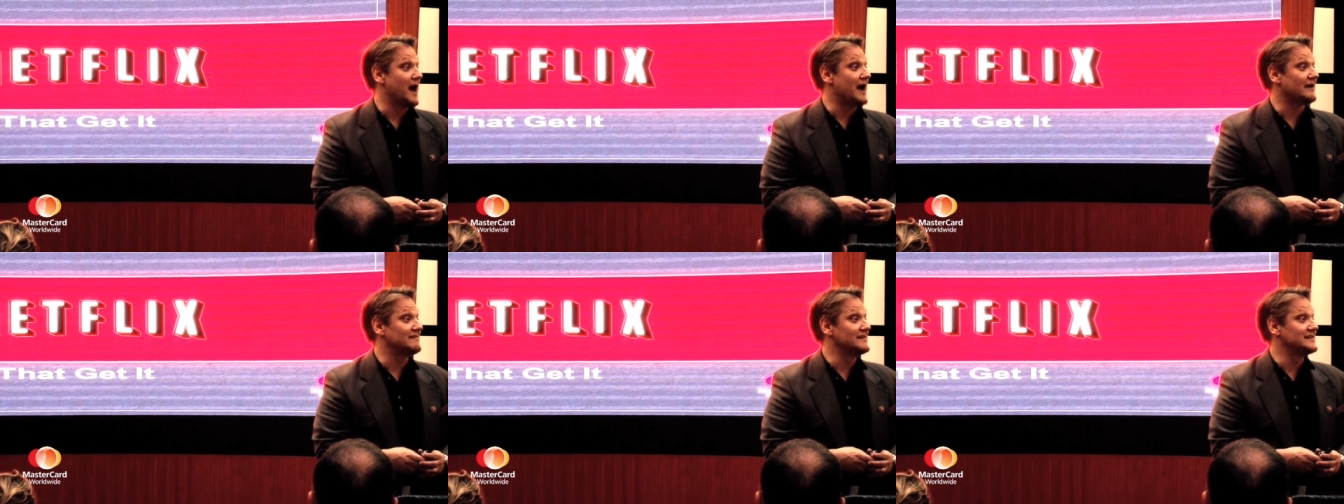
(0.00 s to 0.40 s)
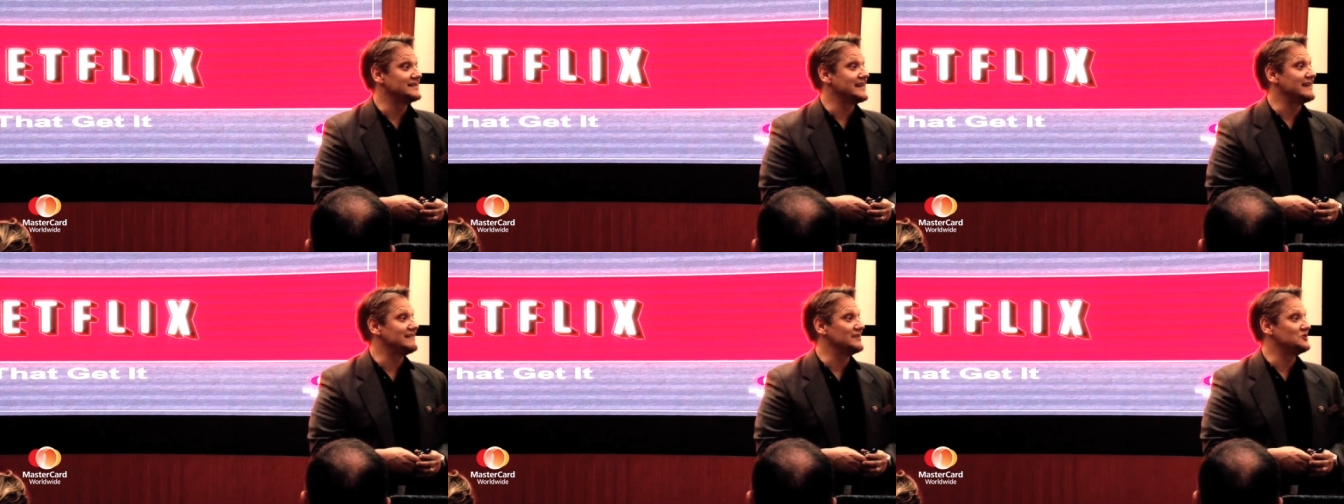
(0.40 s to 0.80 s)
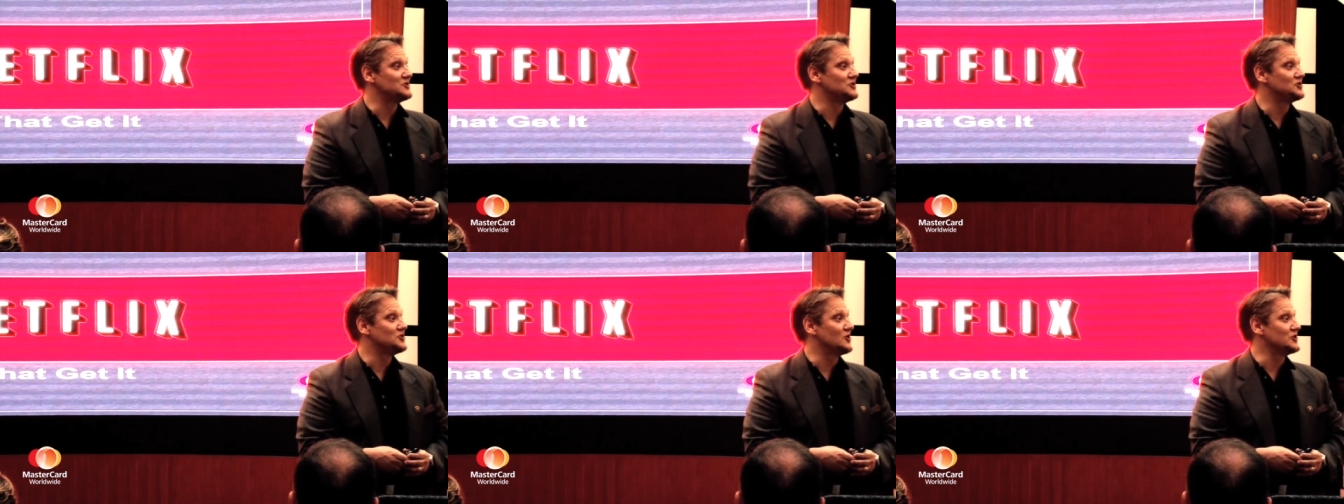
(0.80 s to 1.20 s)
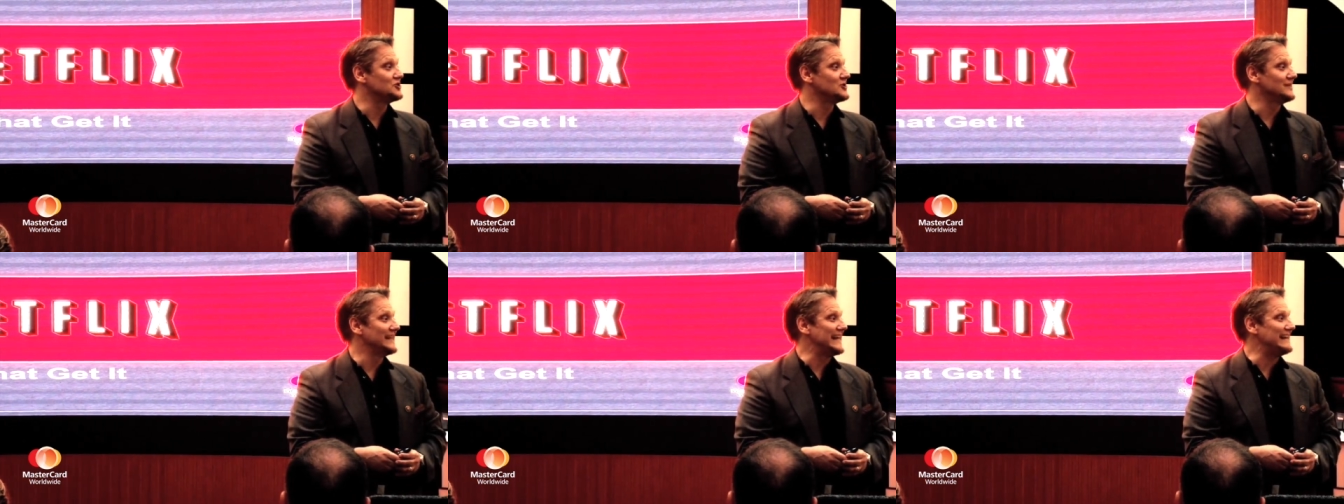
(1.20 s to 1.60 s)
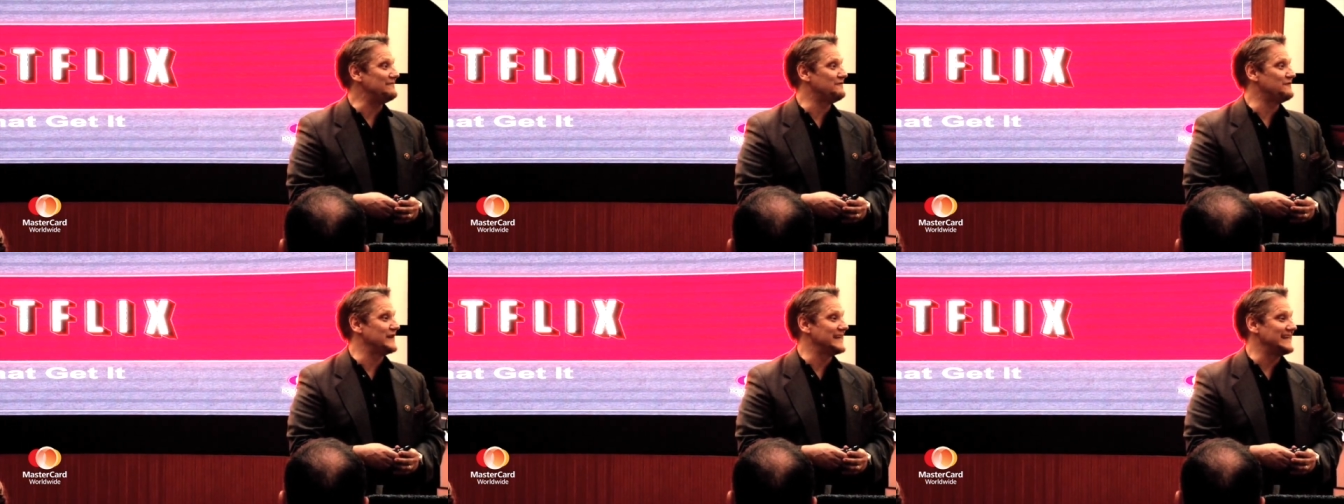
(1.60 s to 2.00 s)
back in the day, they used to charge you
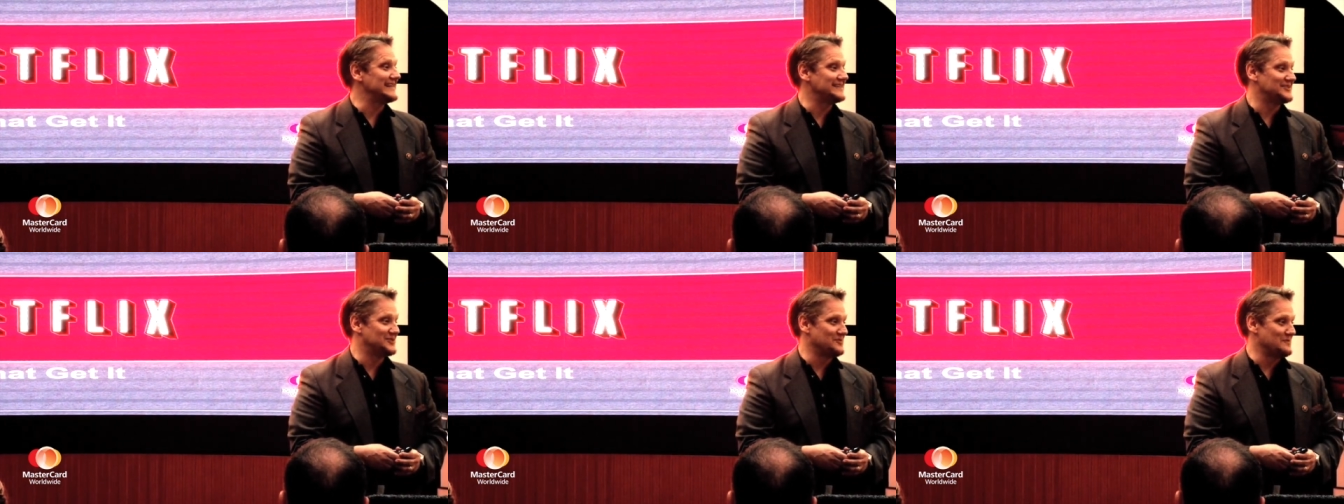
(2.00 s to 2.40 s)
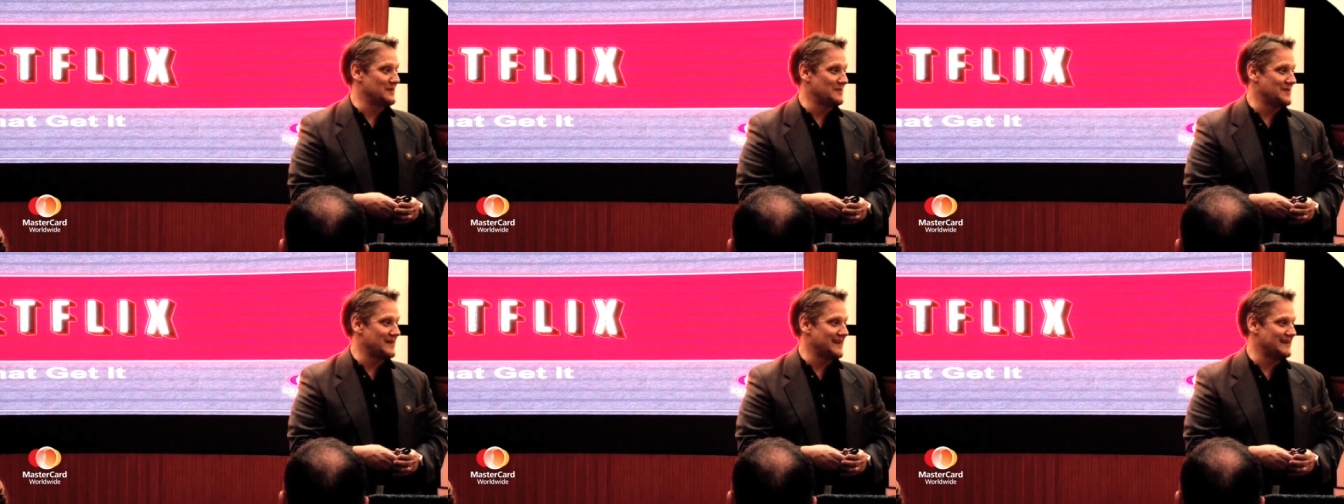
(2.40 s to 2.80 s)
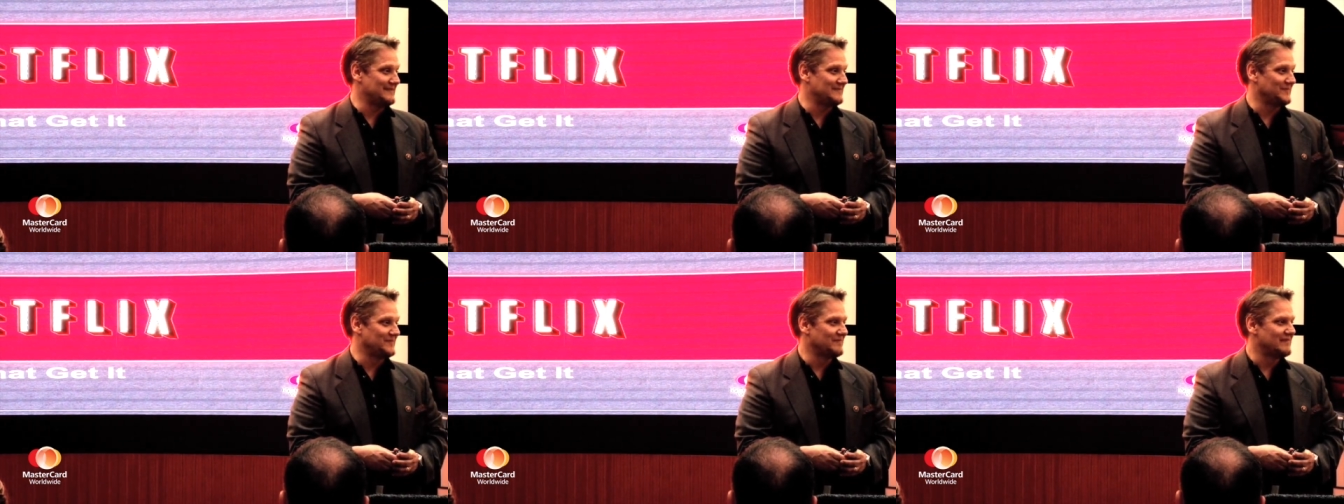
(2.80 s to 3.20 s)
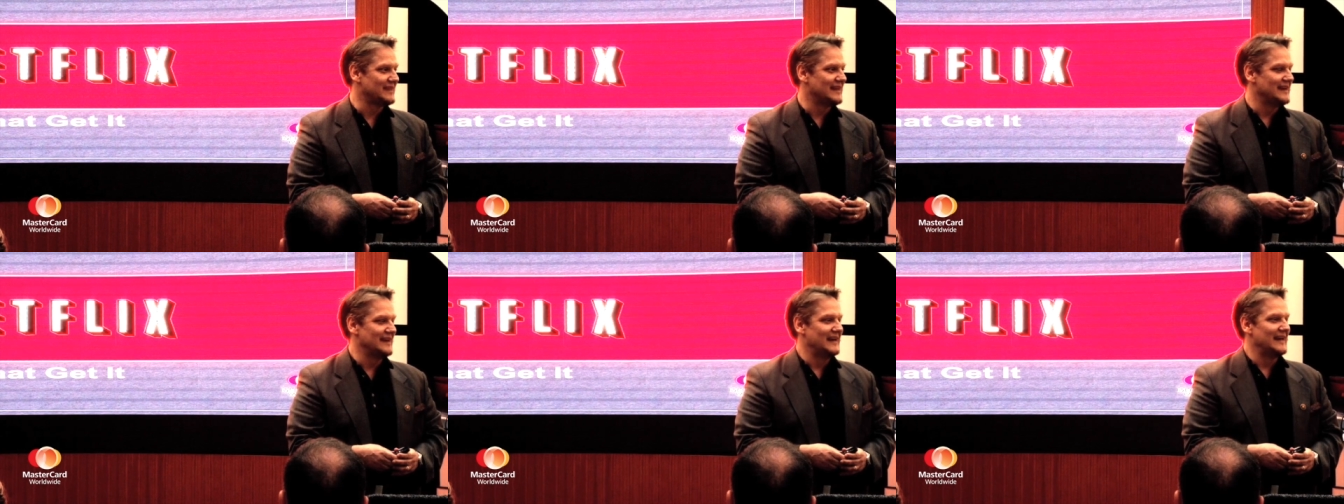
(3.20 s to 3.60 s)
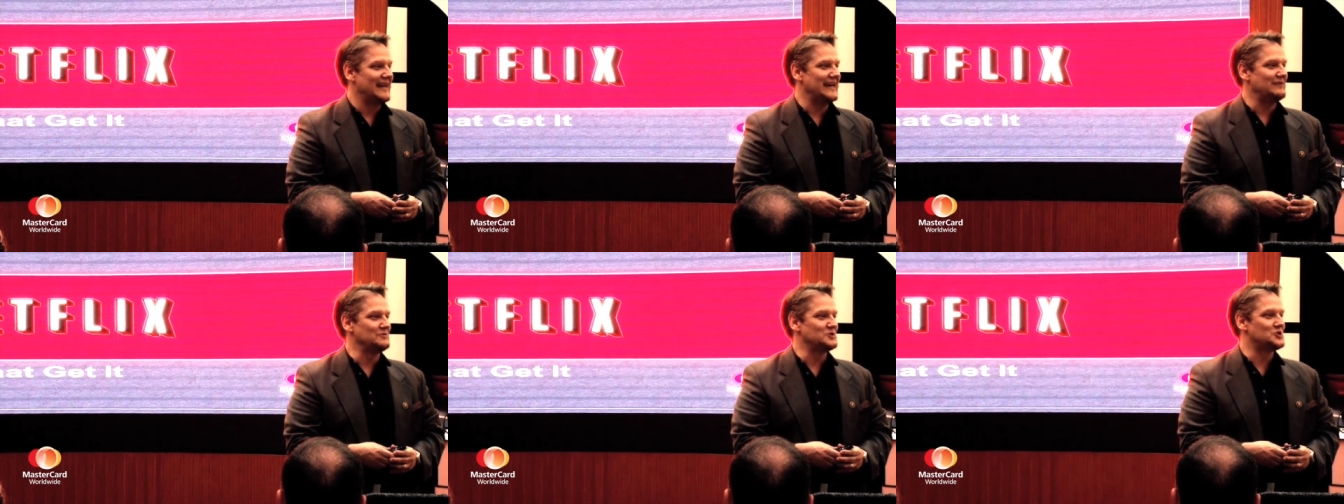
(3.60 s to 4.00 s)
late fees. Do you remember that?
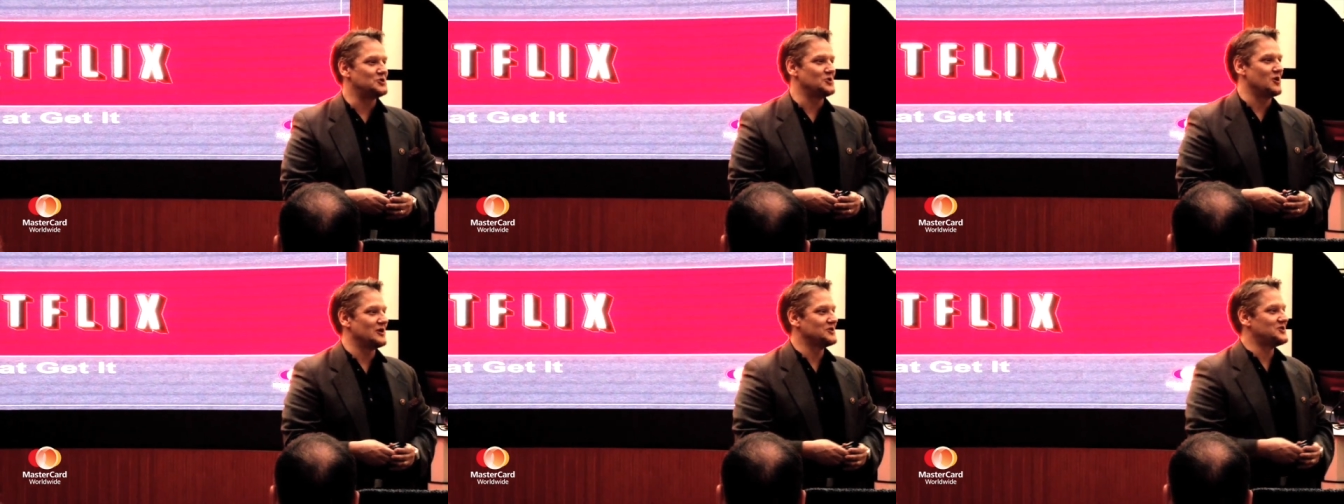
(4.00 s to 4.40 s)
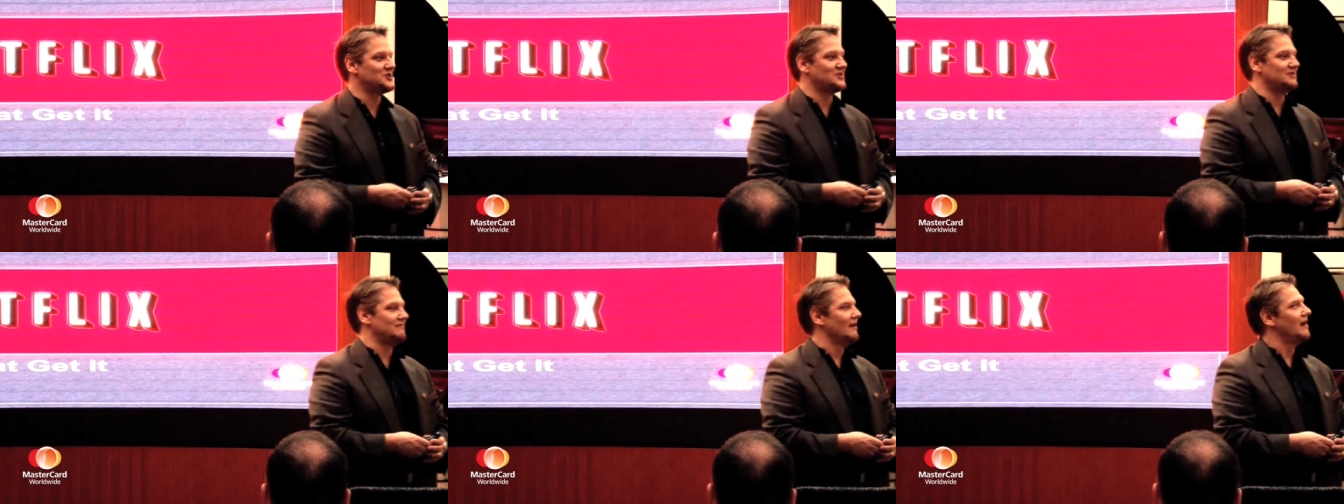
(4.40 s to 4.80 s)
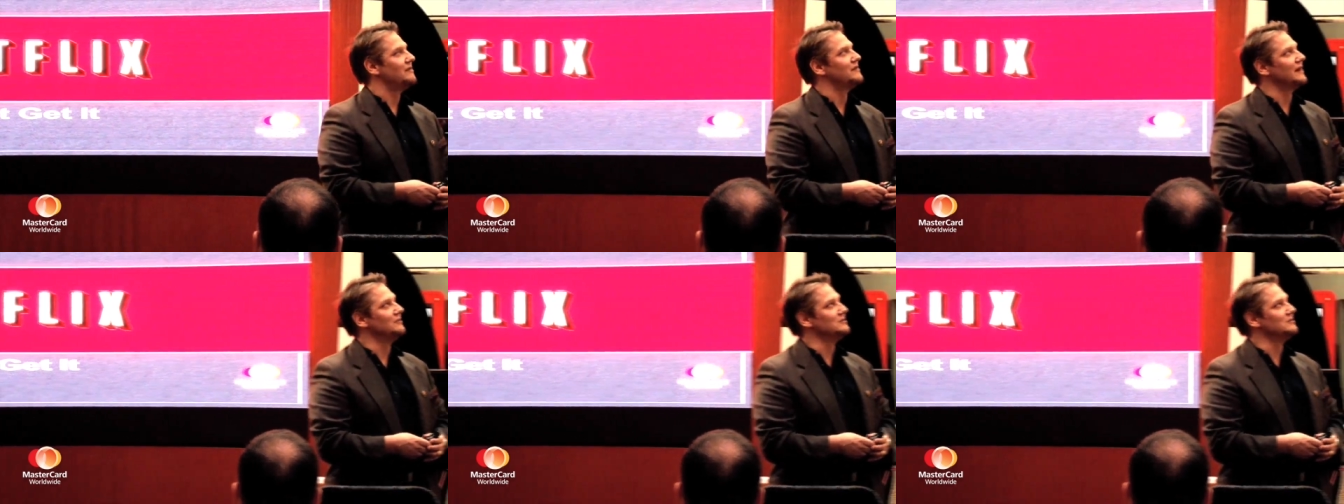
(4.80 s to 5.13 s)
He was charged, I